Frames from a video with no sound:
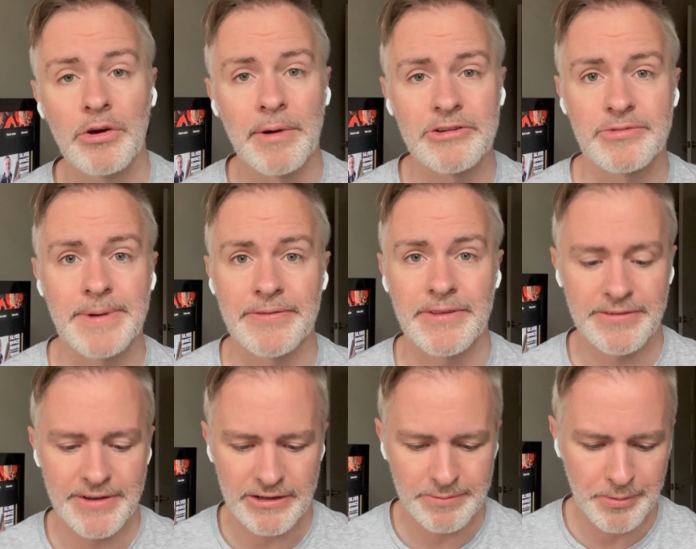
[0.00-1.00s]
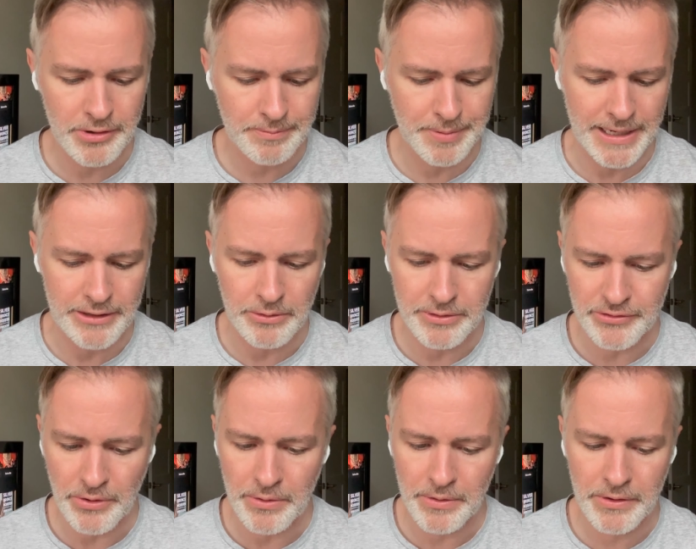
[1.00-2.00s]
much about this next book, but I know it's
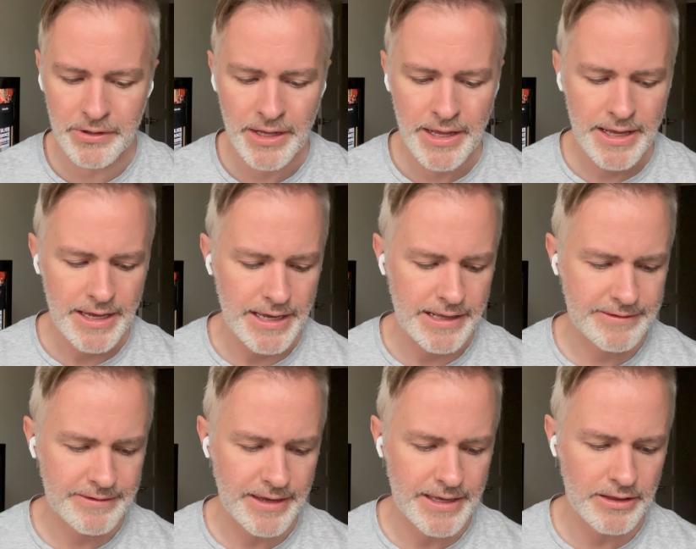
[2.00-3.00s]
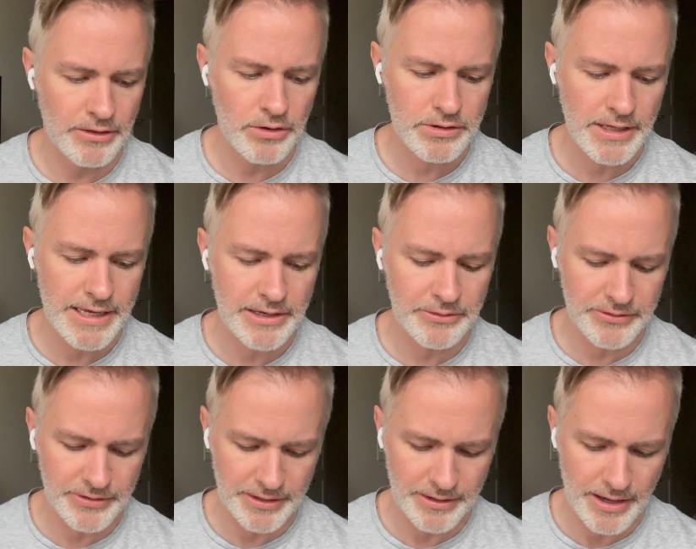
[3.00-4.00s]
old. It it looked like it was
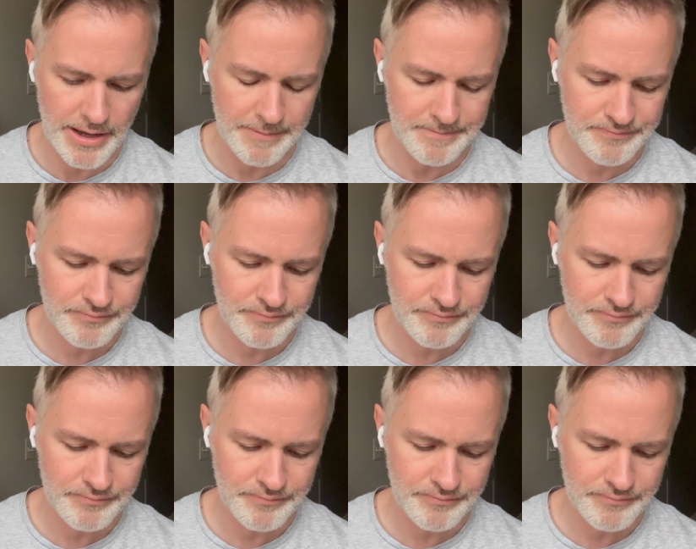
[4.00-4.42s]
in um,